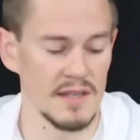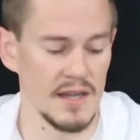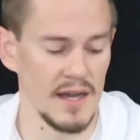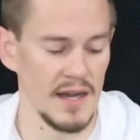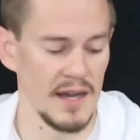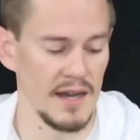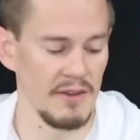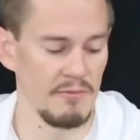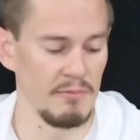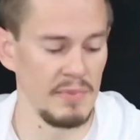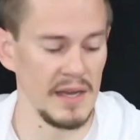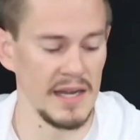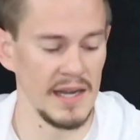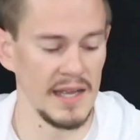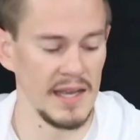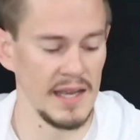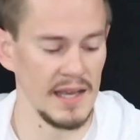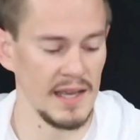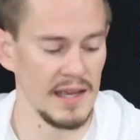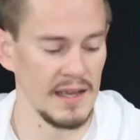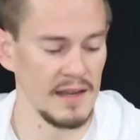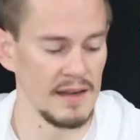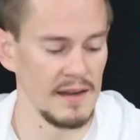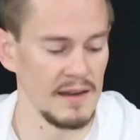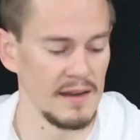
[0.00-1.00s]
Been
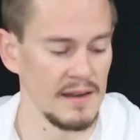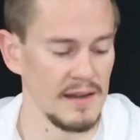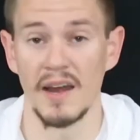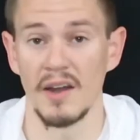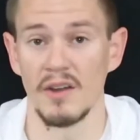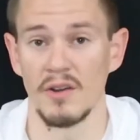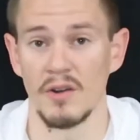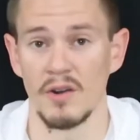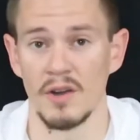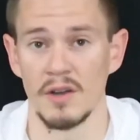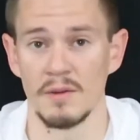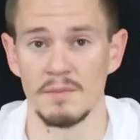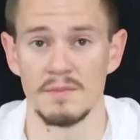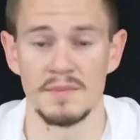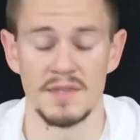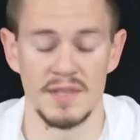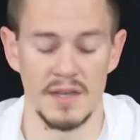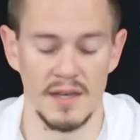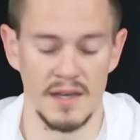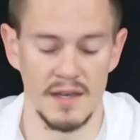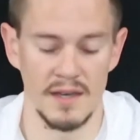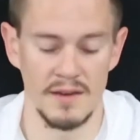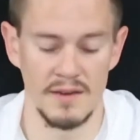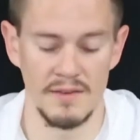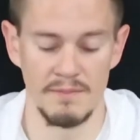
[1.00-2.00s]
in firearms,
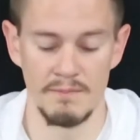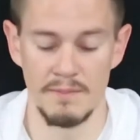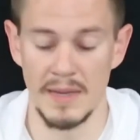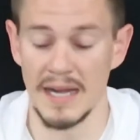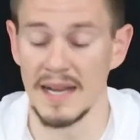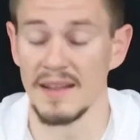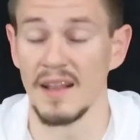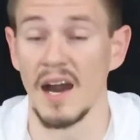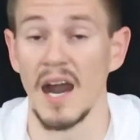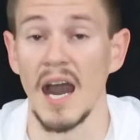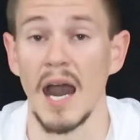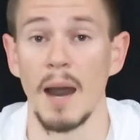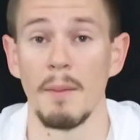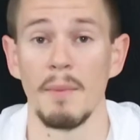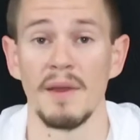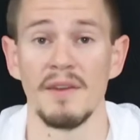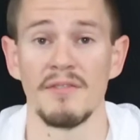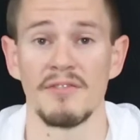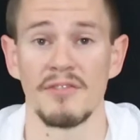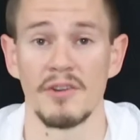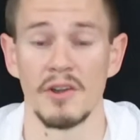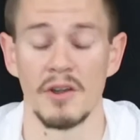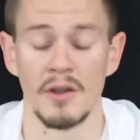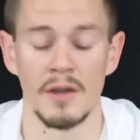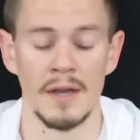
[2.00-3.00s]
been in the hobby
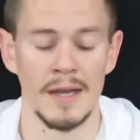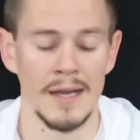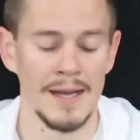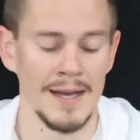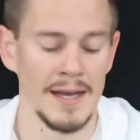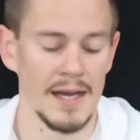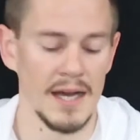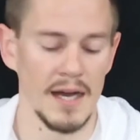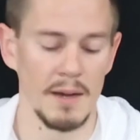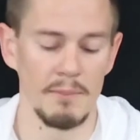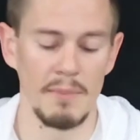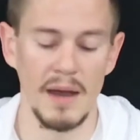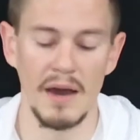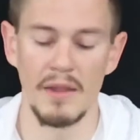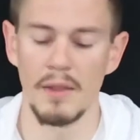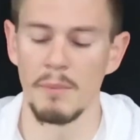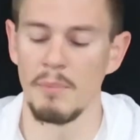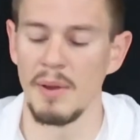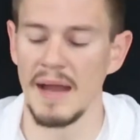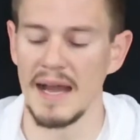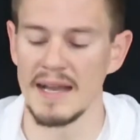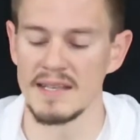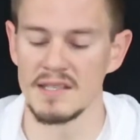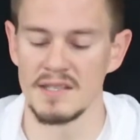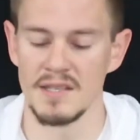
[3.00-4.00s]
for about
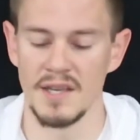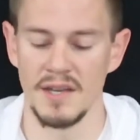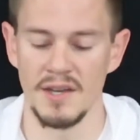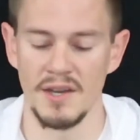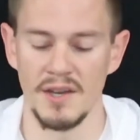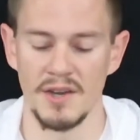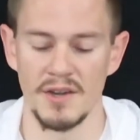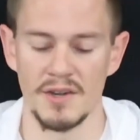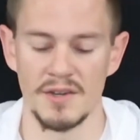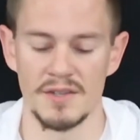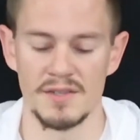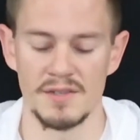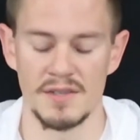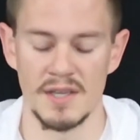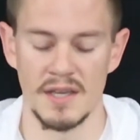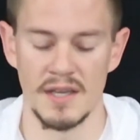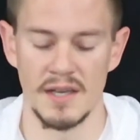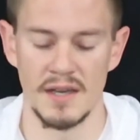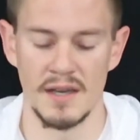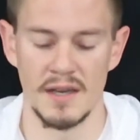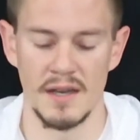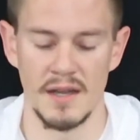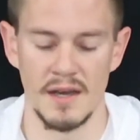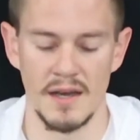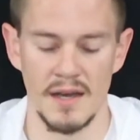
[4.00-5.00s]
the past 10 years,
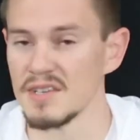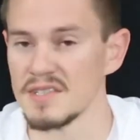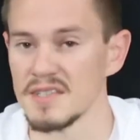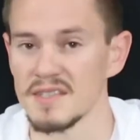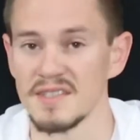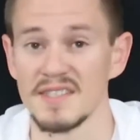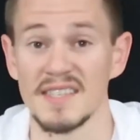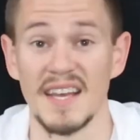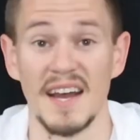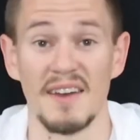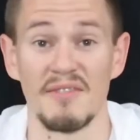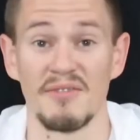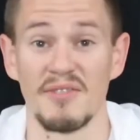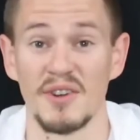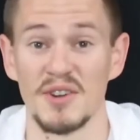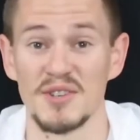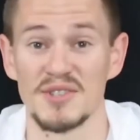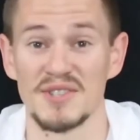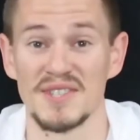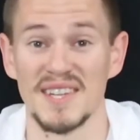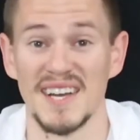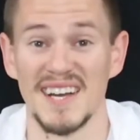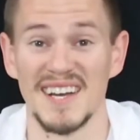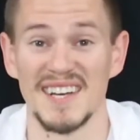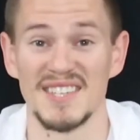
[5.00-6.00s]
and ever since that first